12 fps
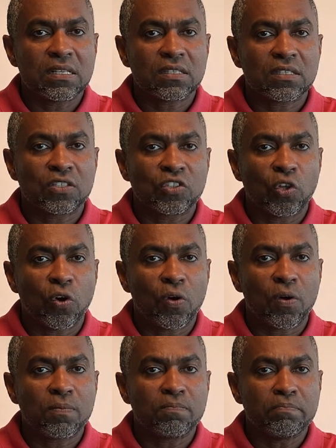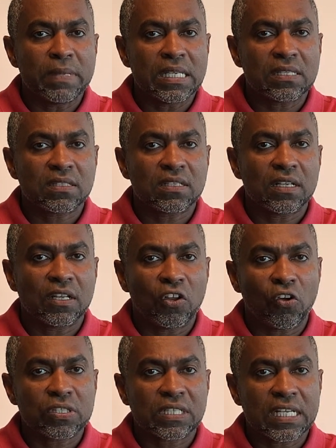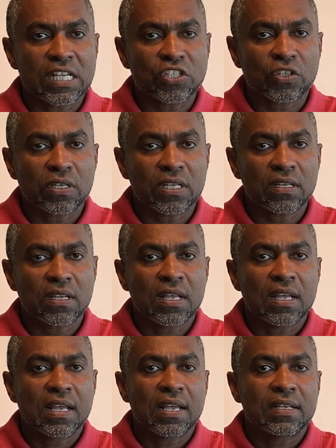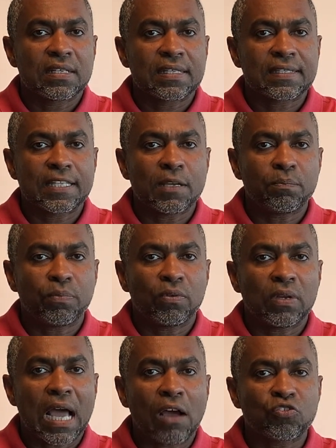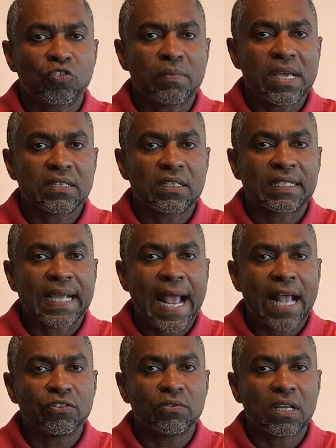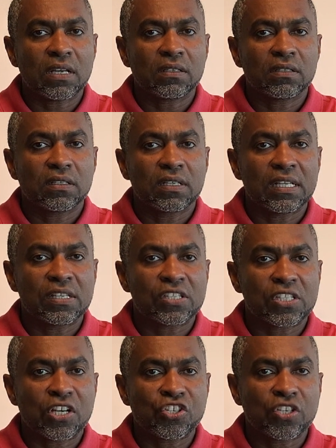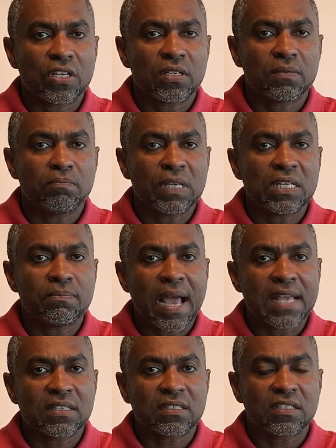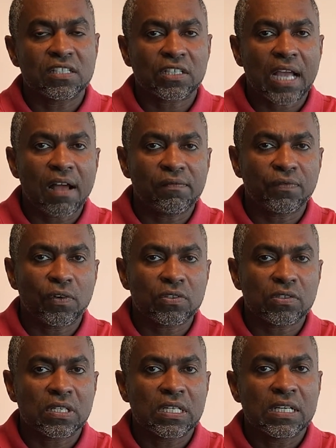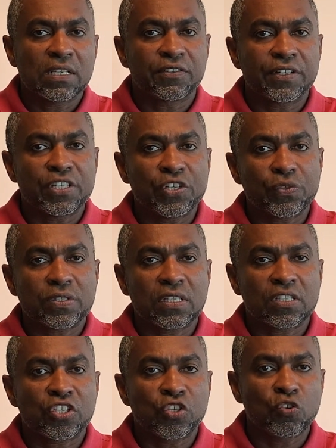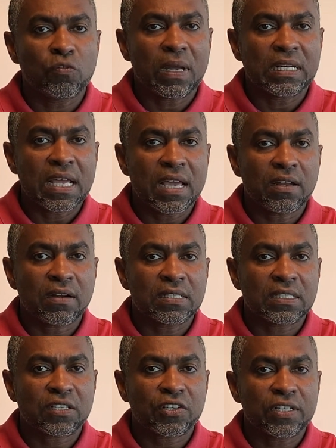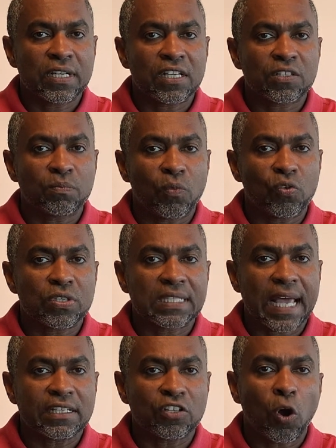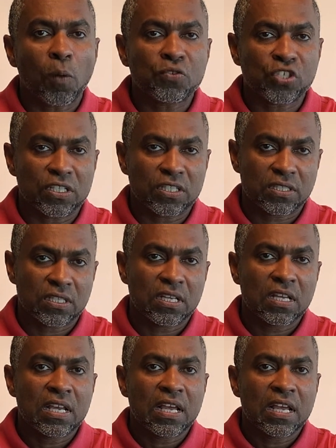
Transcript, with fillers: means no missed, lost insulin. Simple automated cannula insertion minimizes discomfort, reduces human errors, create more site options.